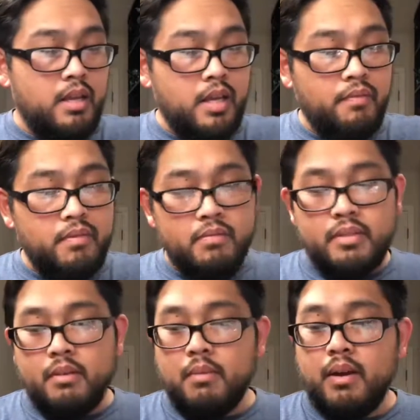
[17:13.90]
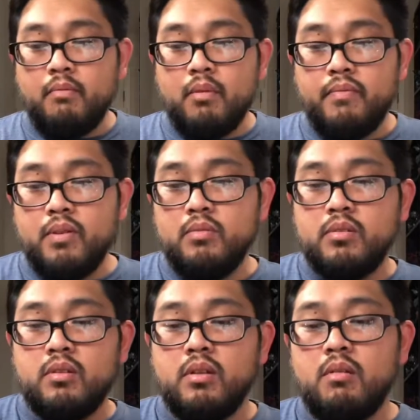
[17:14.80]
If you've seen my
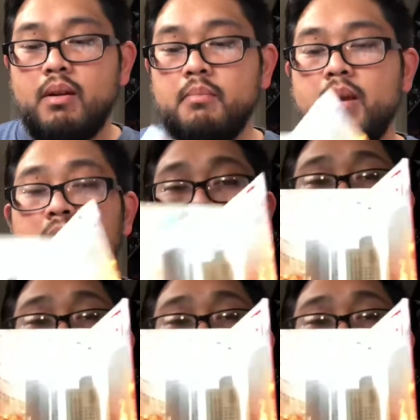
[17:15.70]
reviews, you know I'm not